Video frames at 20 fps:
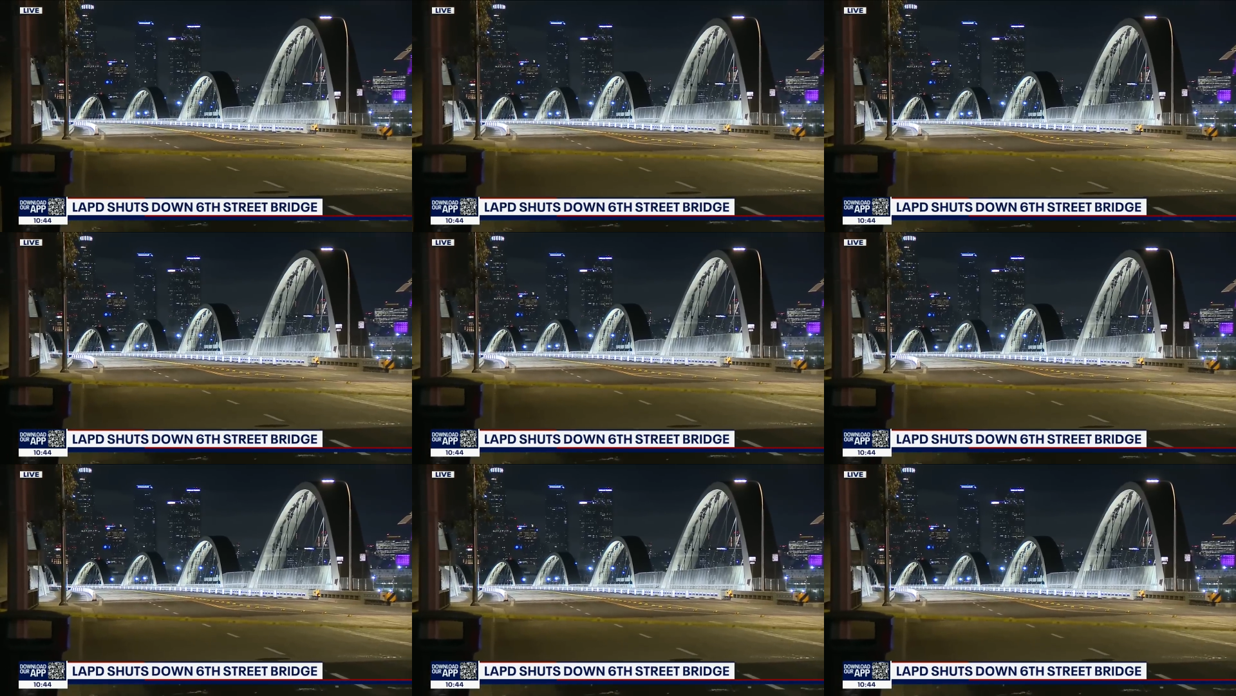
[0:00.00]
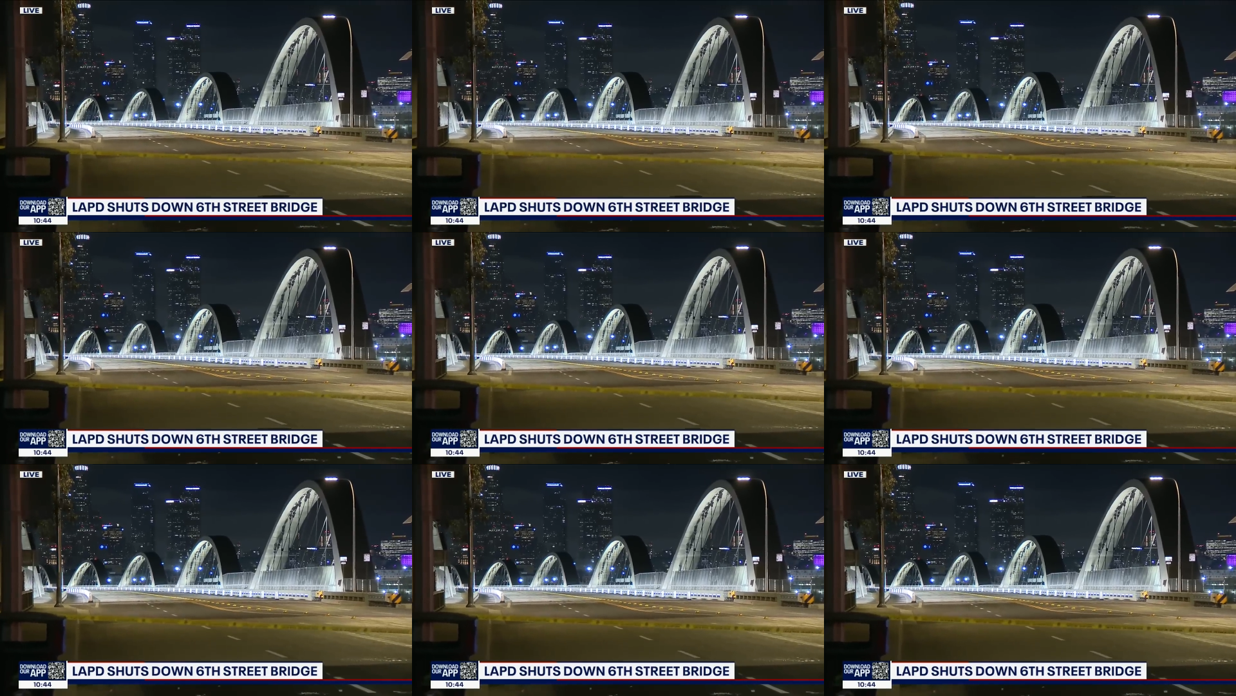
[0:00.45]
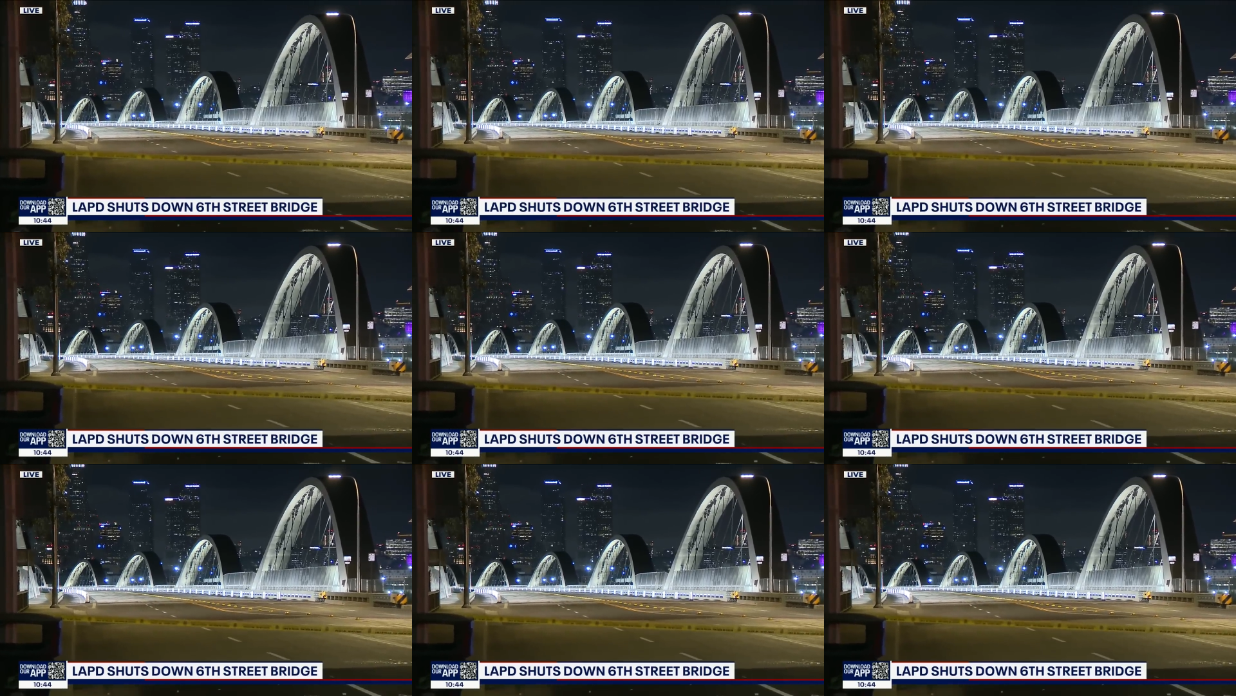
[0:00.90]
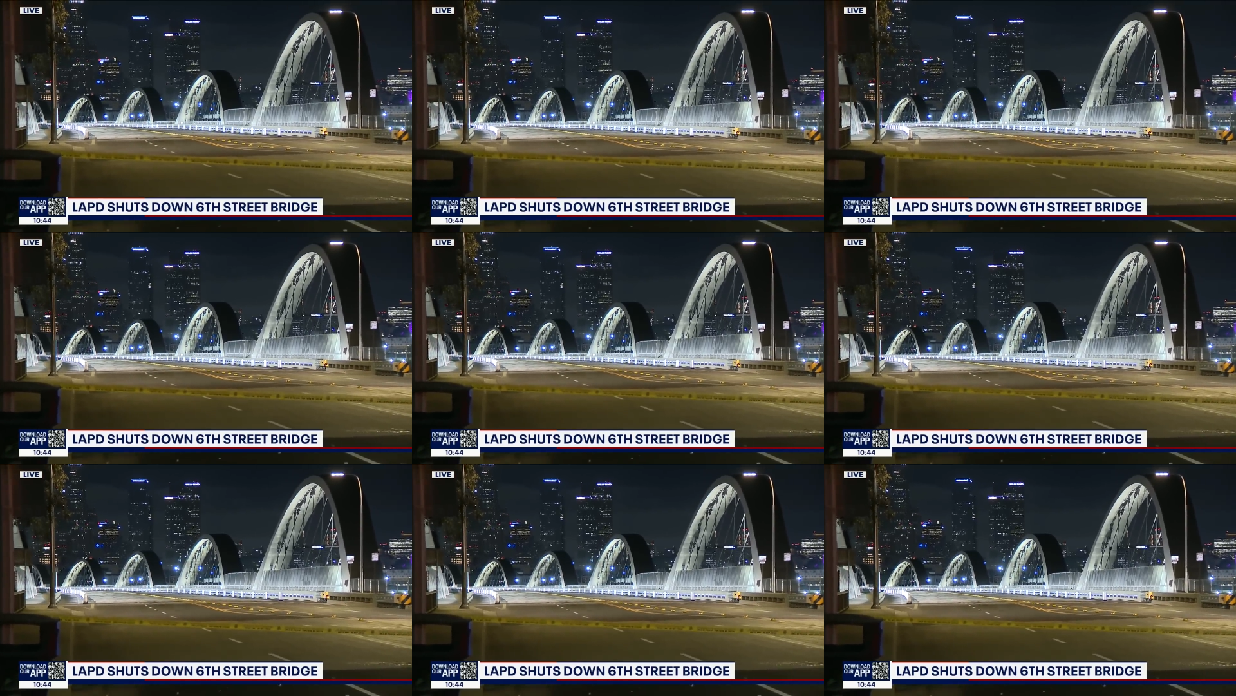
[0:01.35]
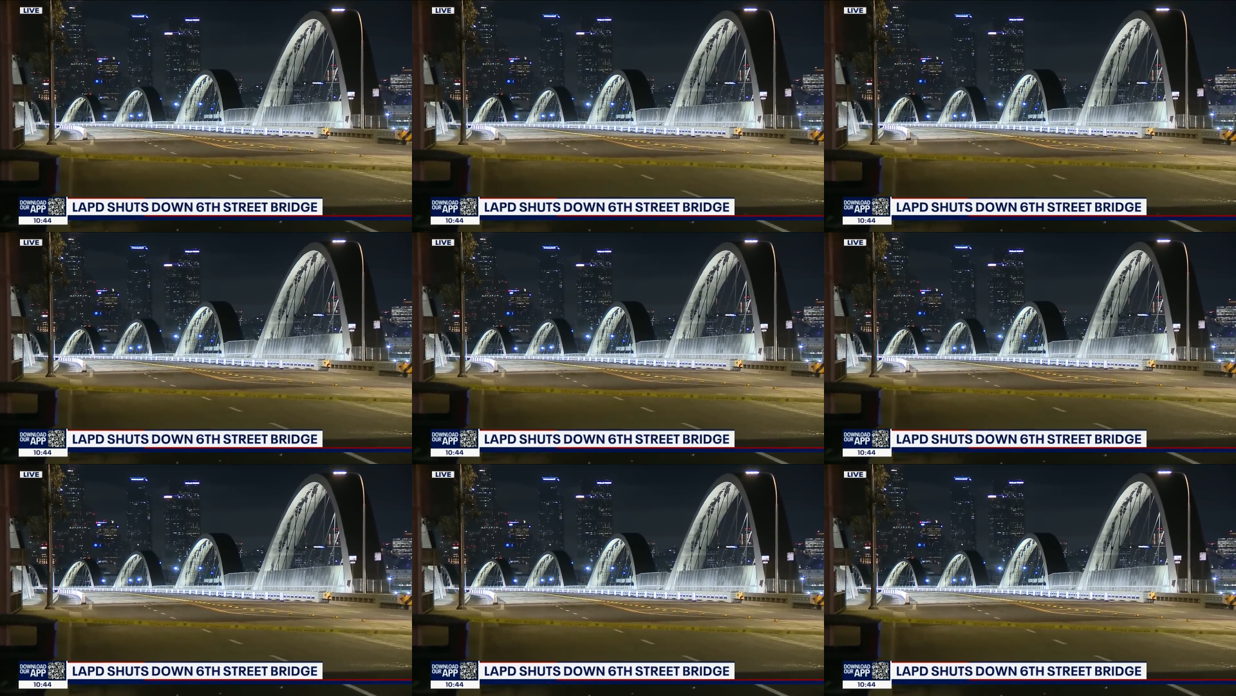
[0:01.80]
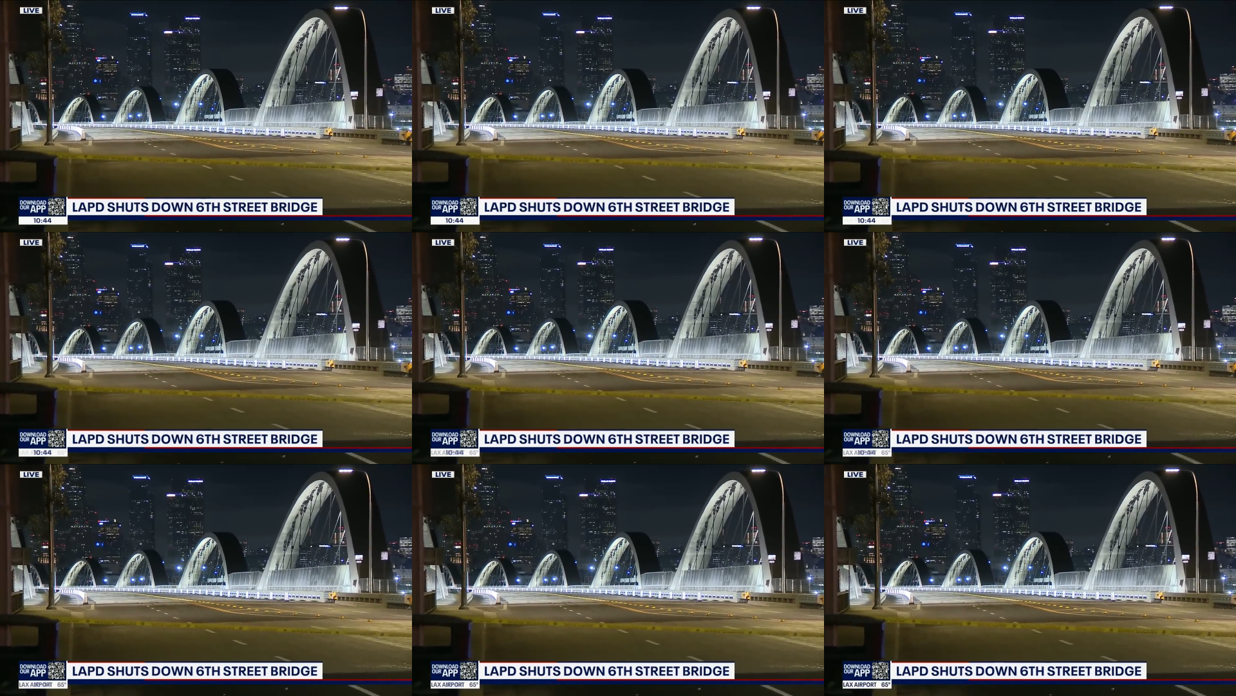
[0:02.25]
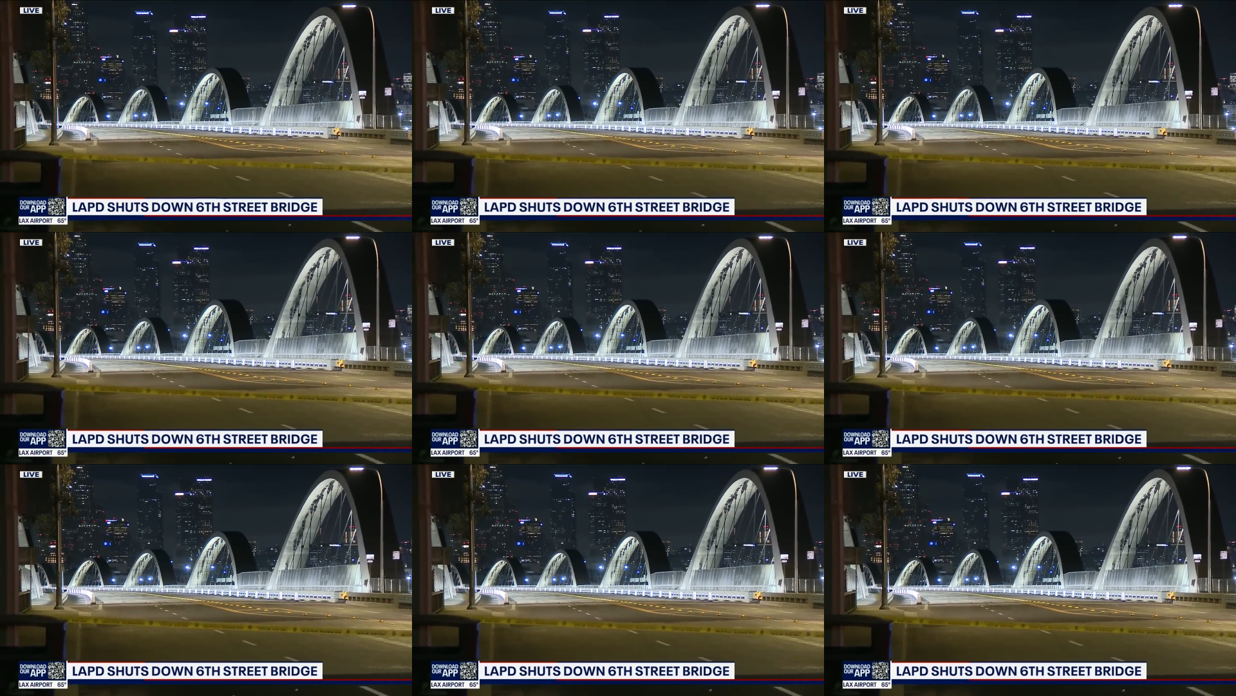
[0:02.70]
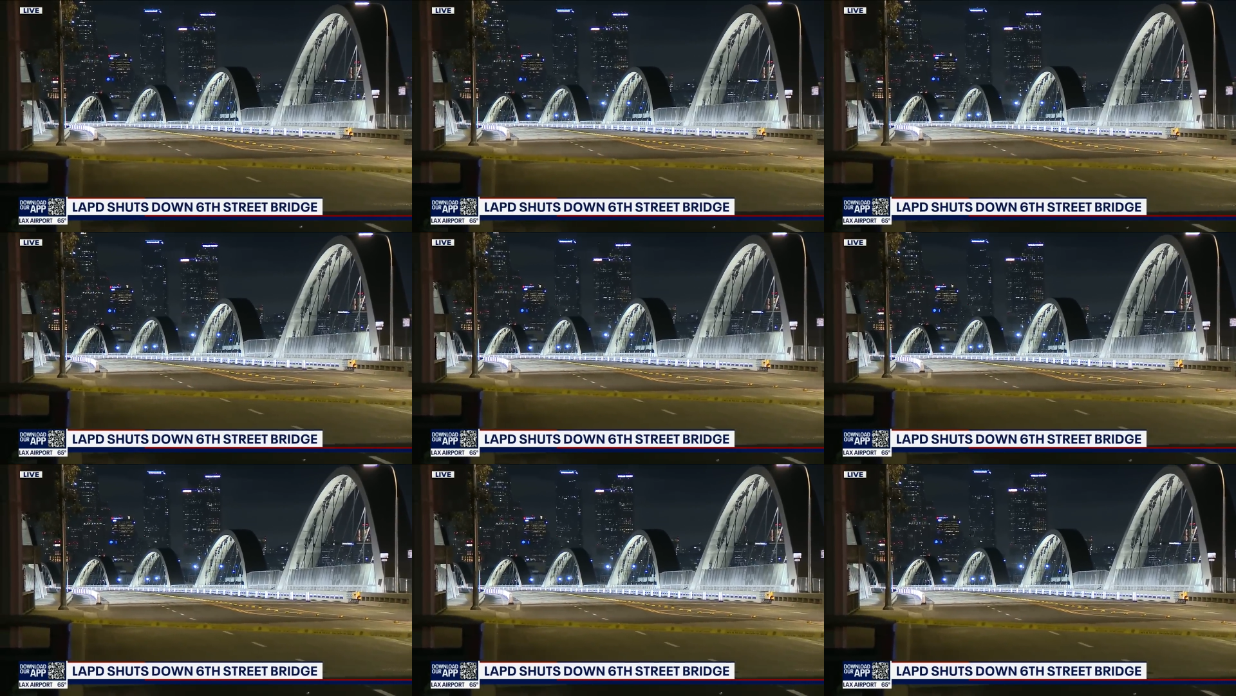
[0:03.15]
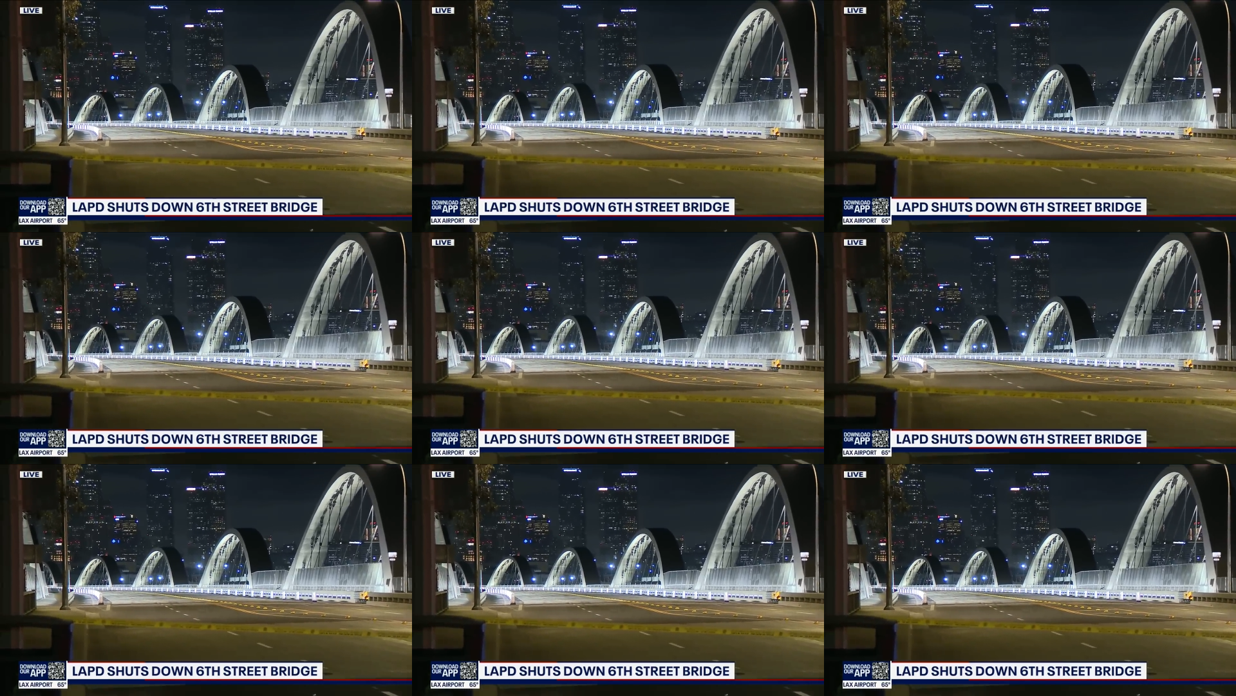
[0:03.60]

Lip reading: [unreadable: no face in view]